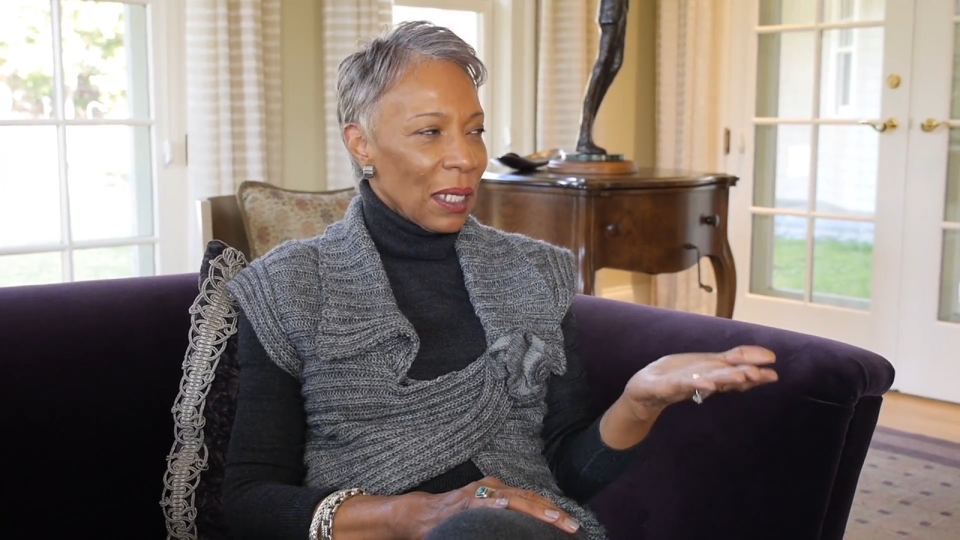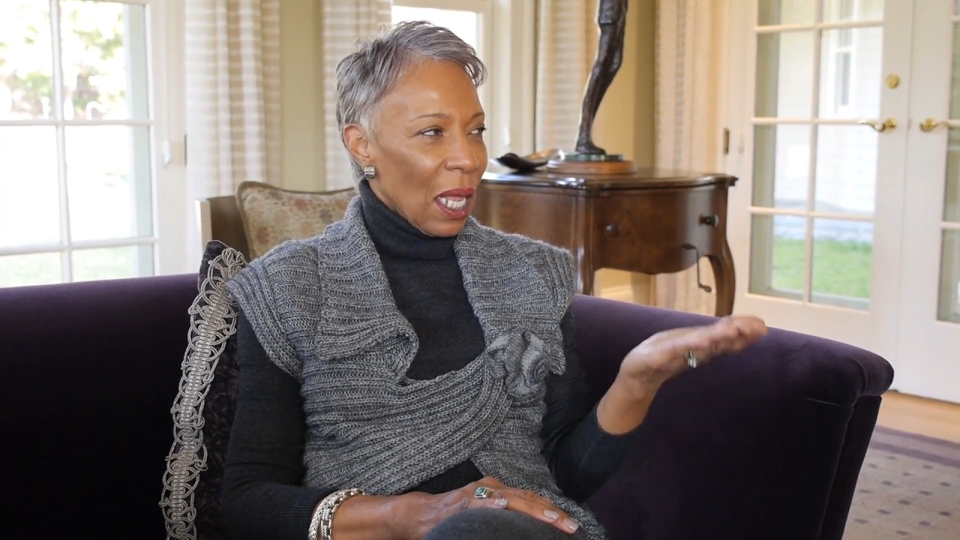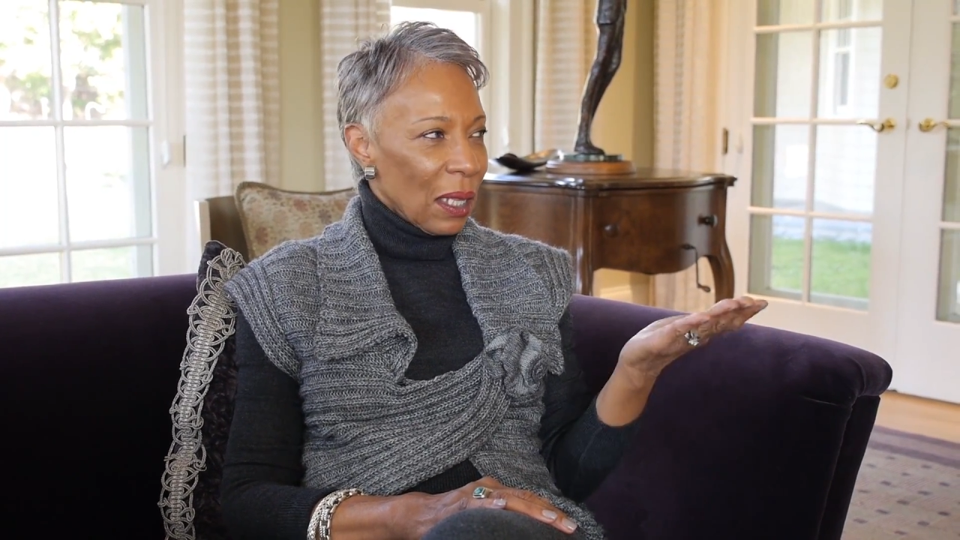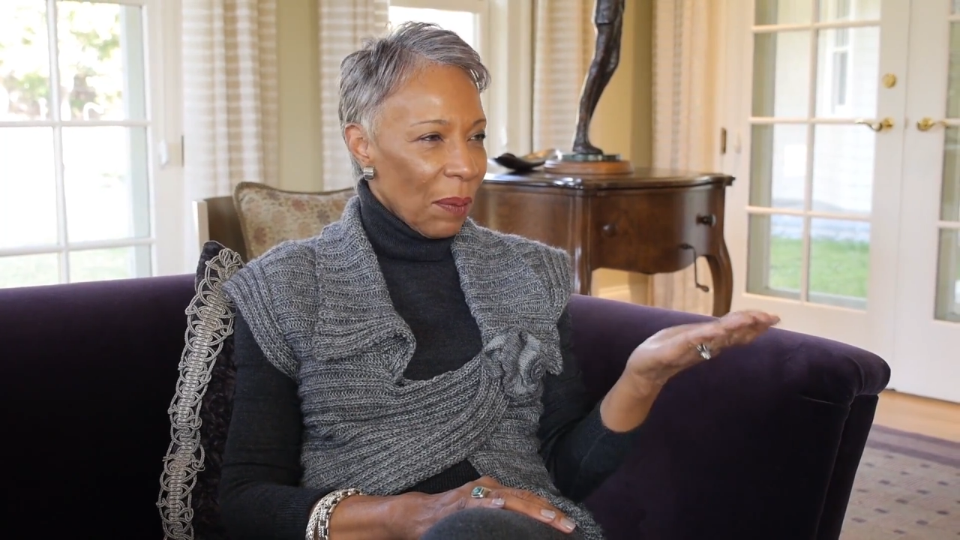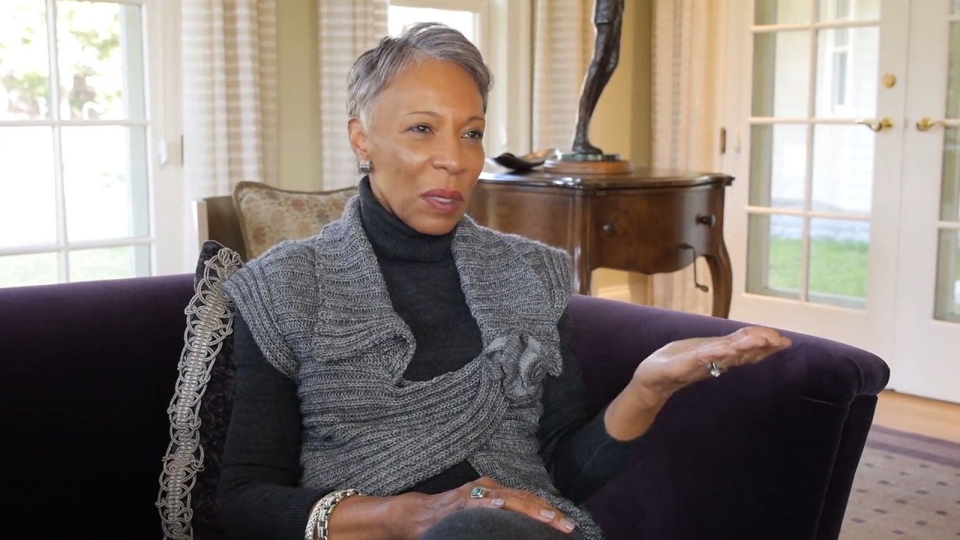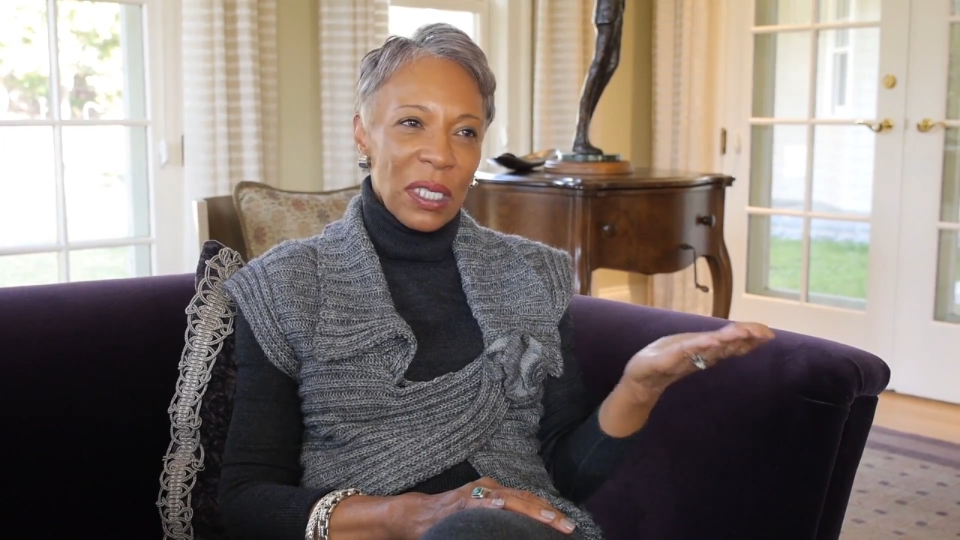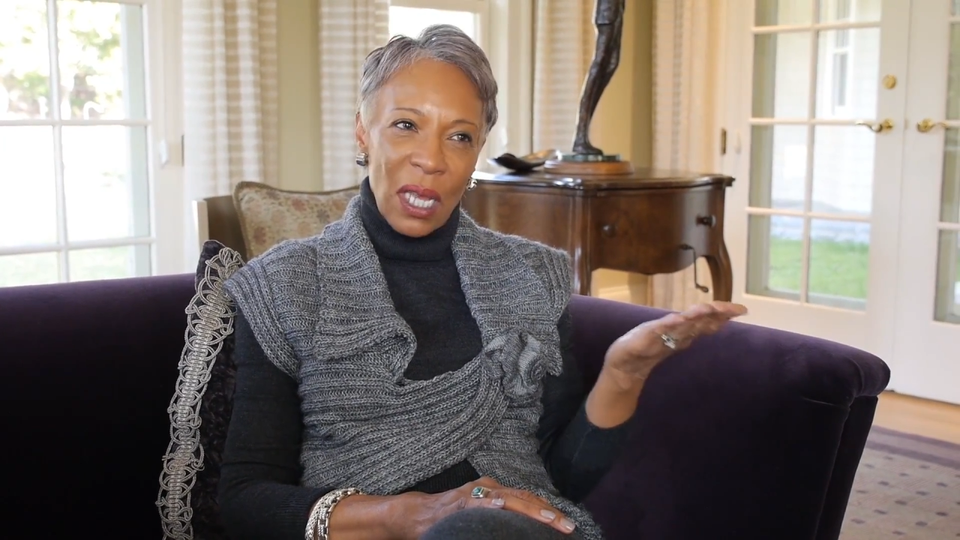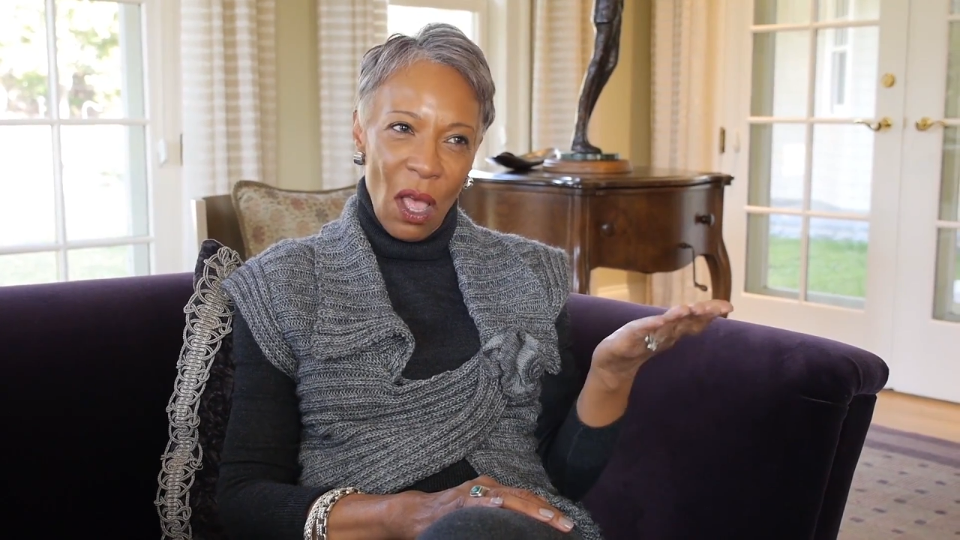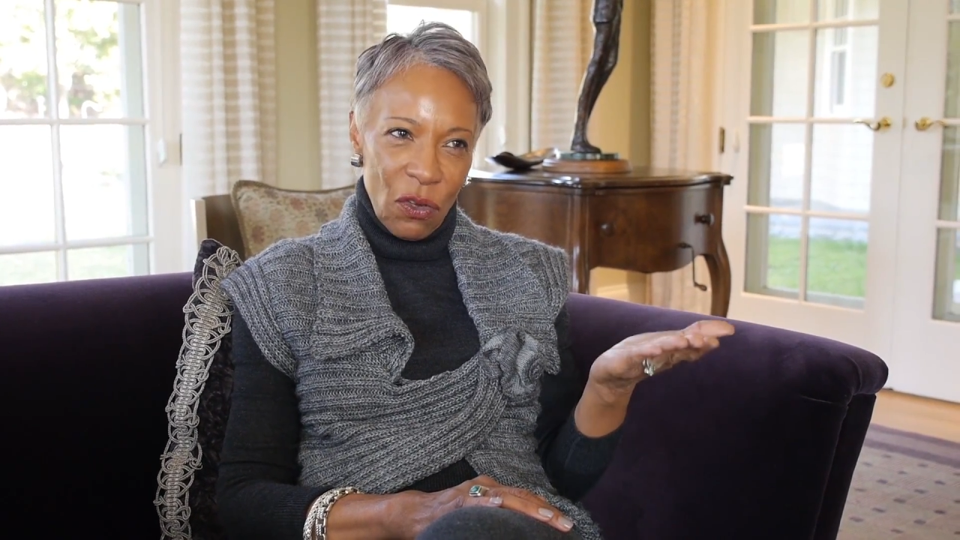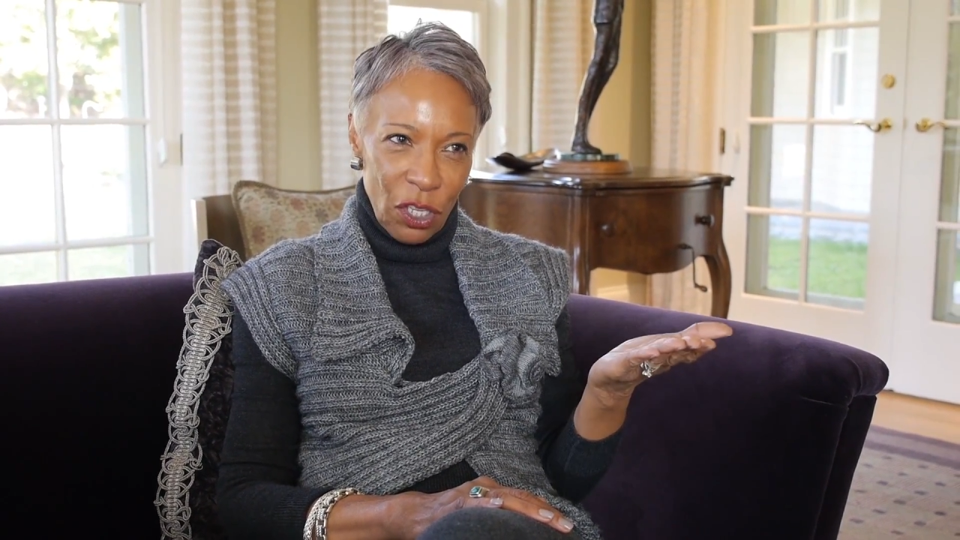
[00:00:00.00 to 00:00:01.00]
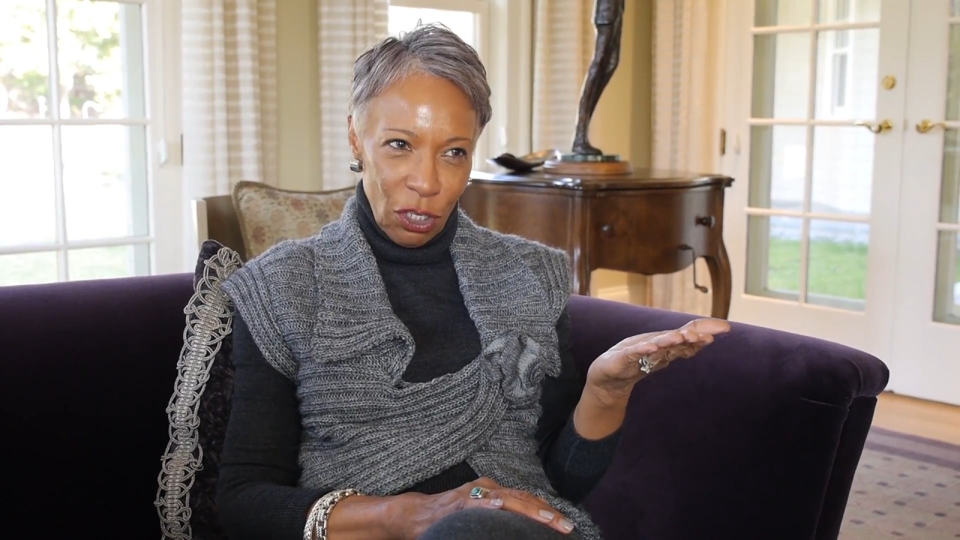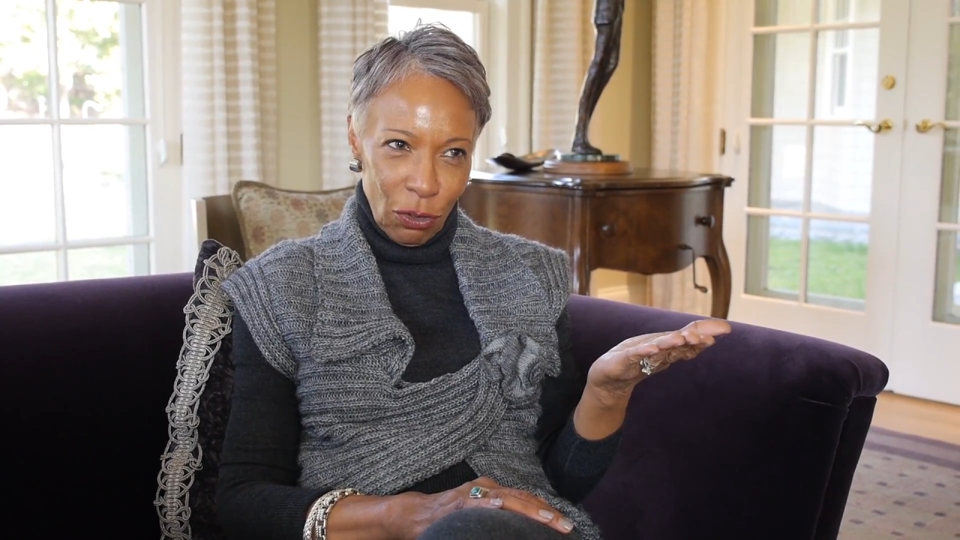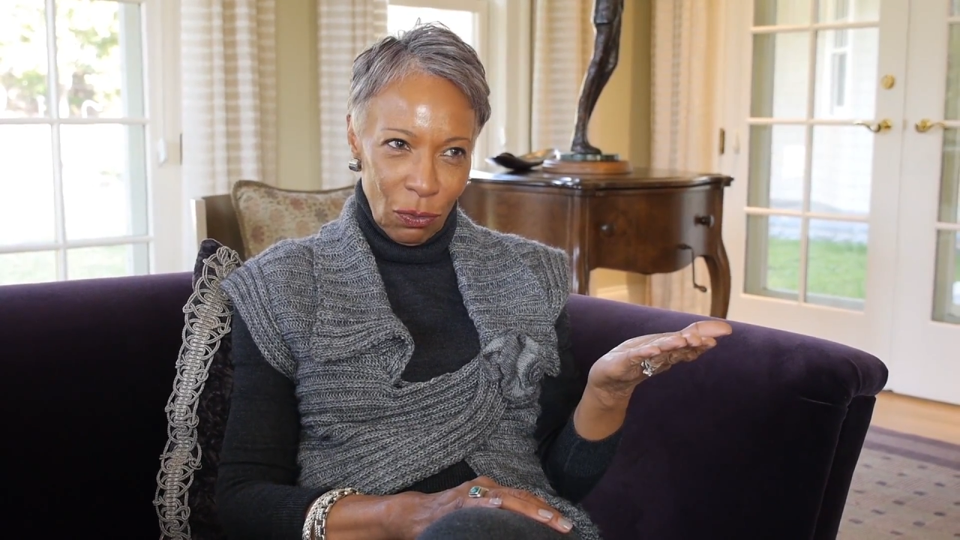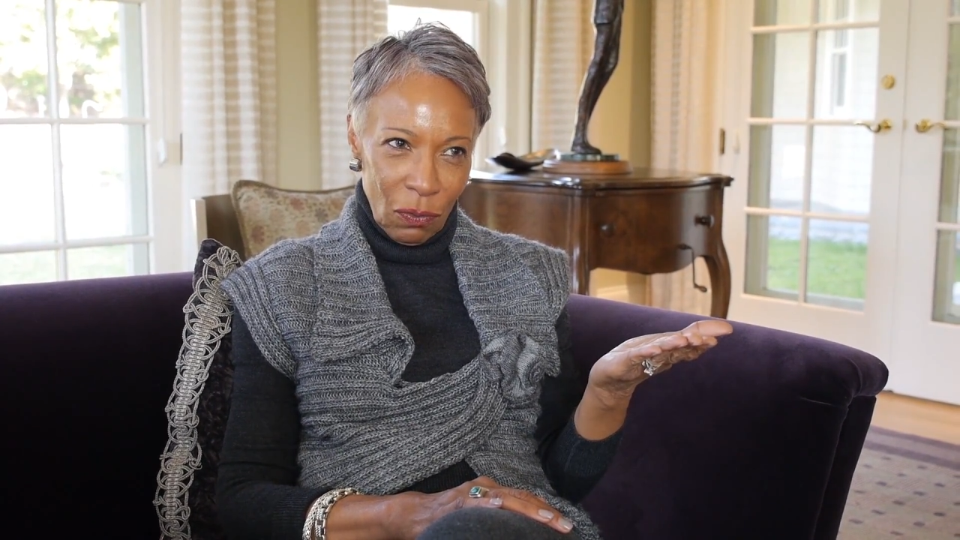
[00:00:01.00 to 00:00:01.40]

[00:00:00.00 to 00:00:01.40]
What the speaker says: Now let me tell you